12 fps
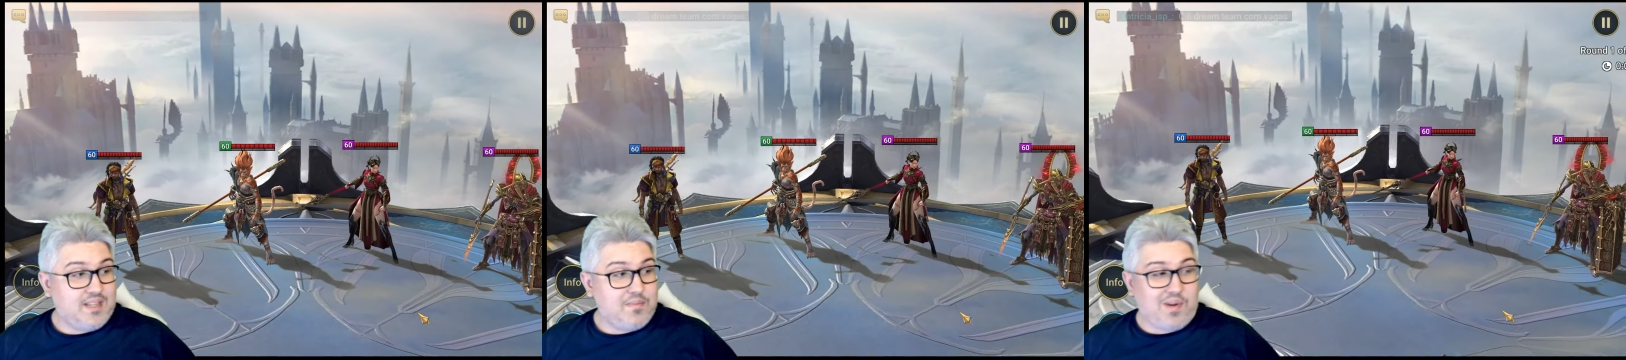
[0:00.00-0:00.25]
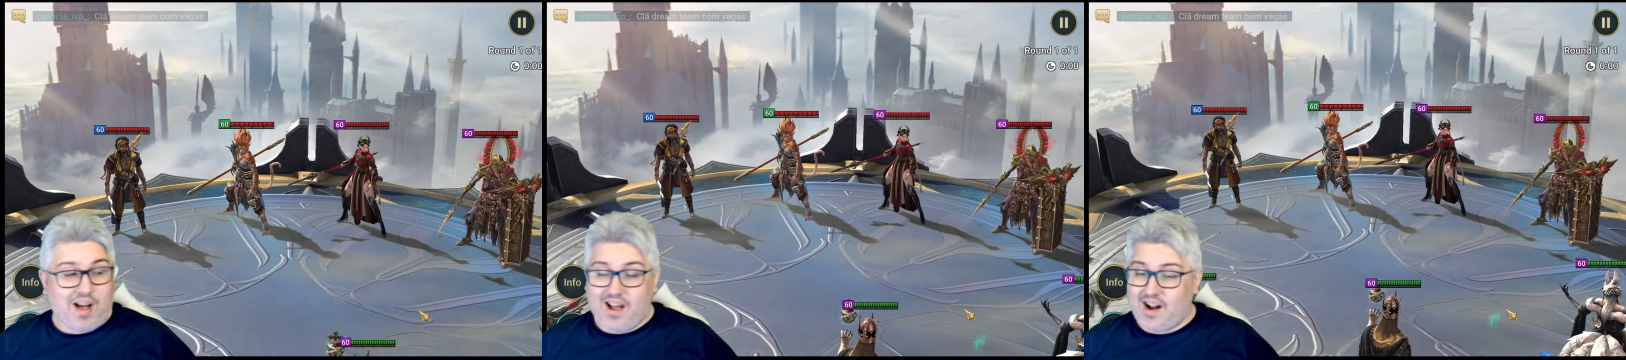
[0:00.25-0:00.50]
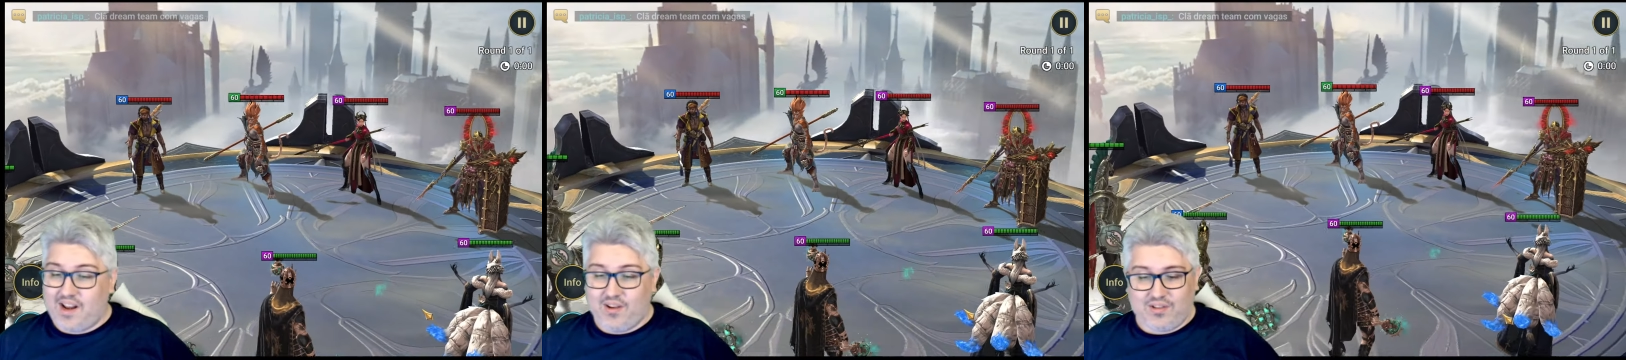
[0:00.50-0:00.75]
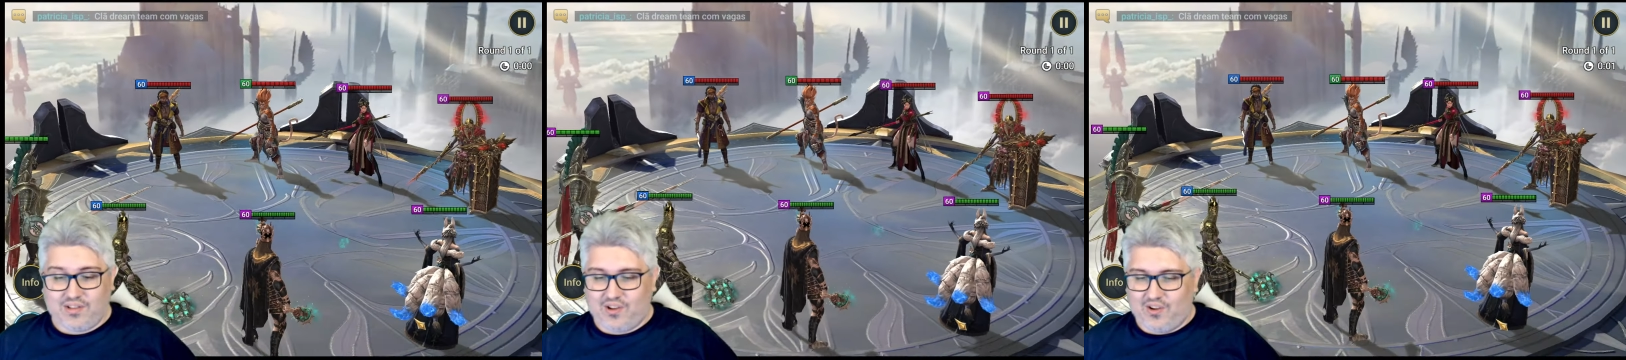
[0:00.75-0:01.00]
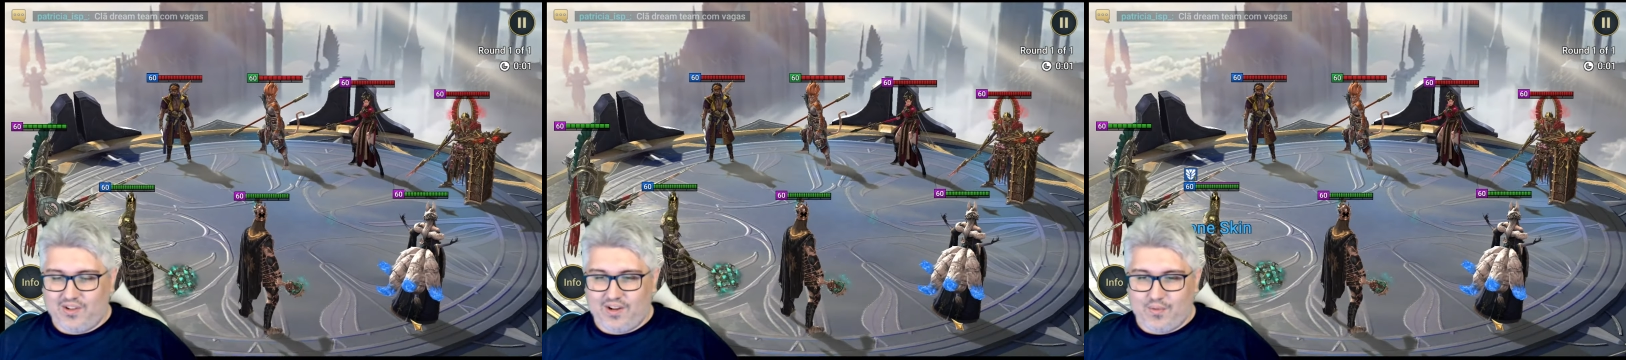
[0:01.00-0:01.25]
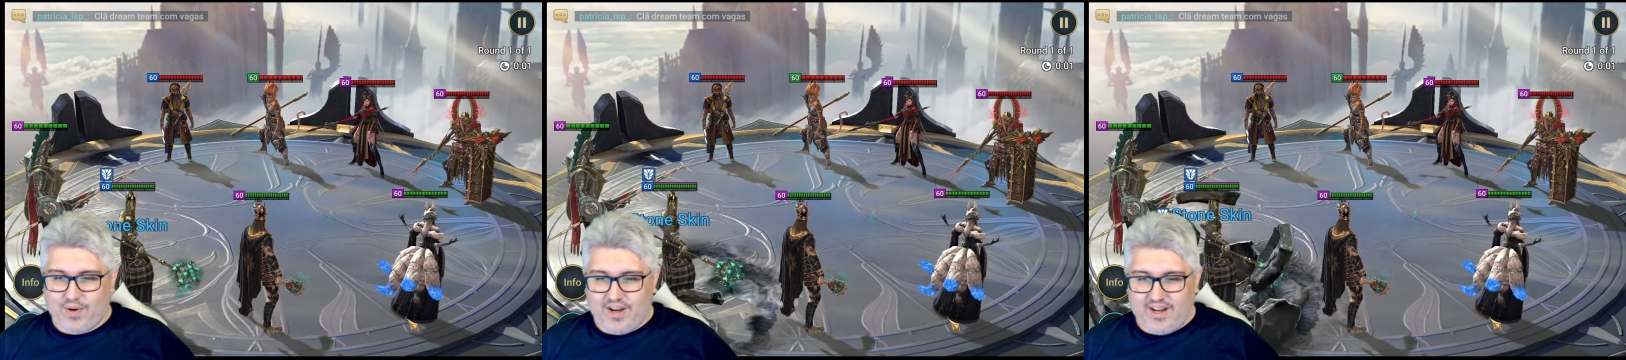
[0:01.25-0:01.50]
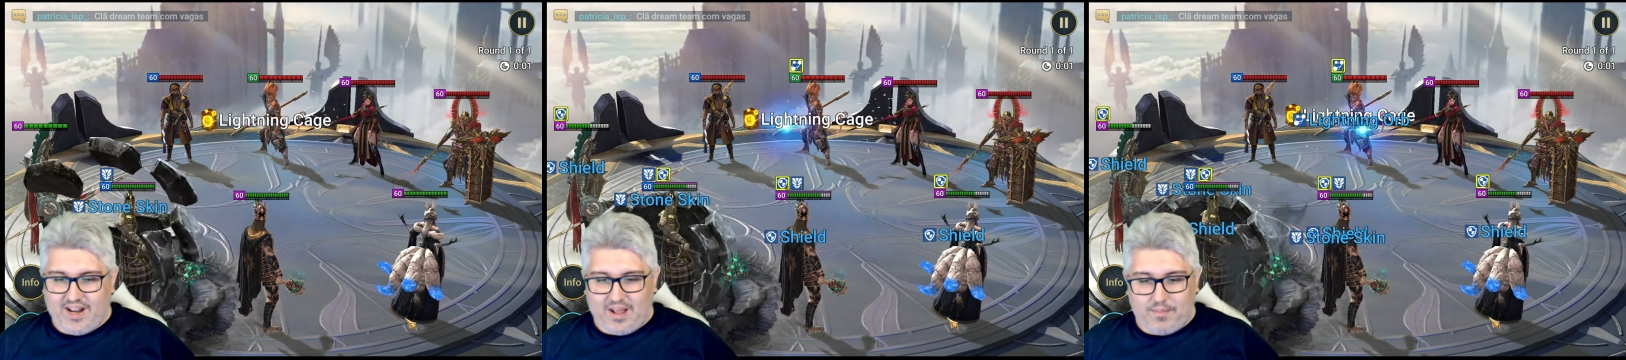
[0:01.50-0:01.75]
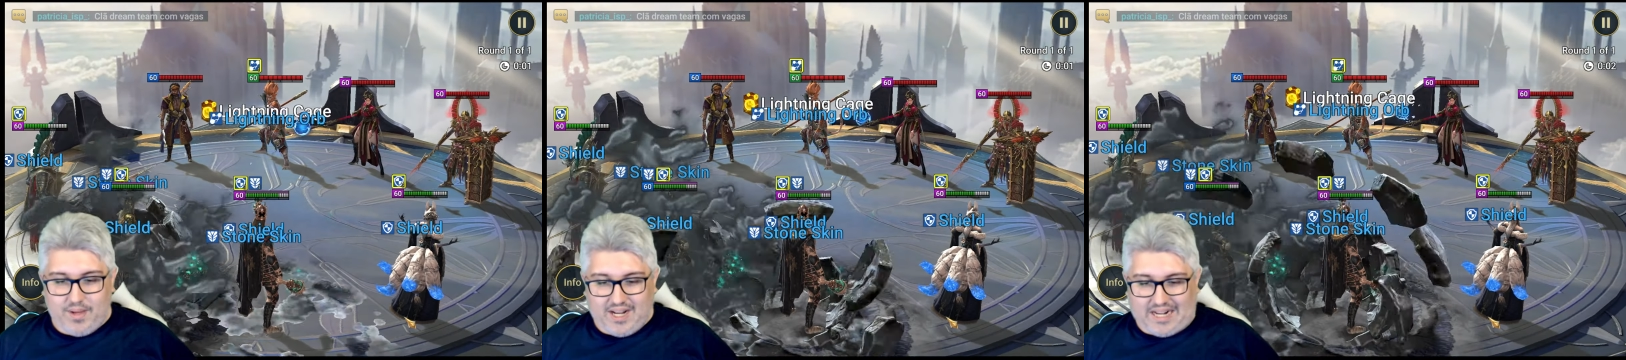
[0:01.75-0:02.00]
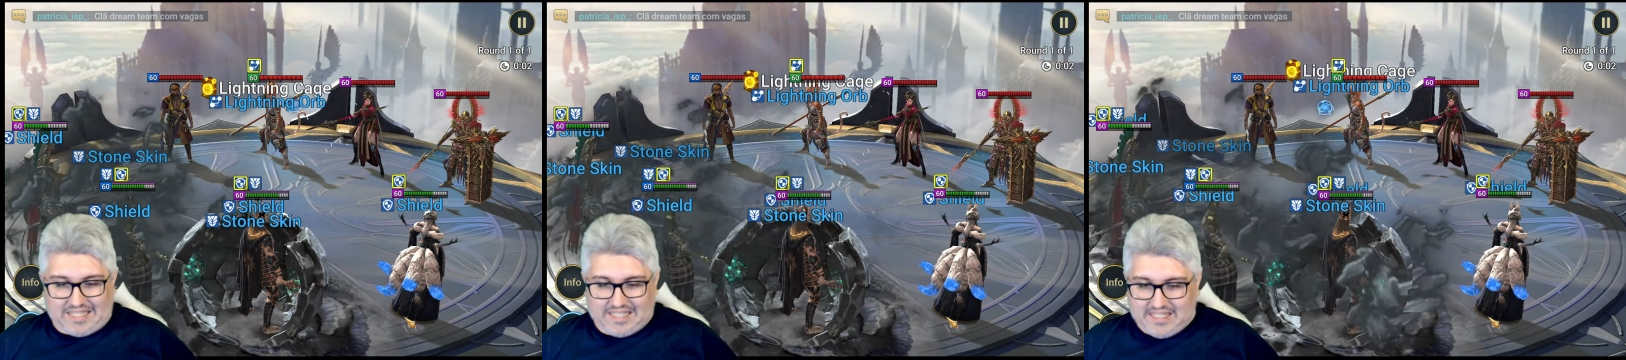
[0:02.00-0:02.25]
Marius on arena because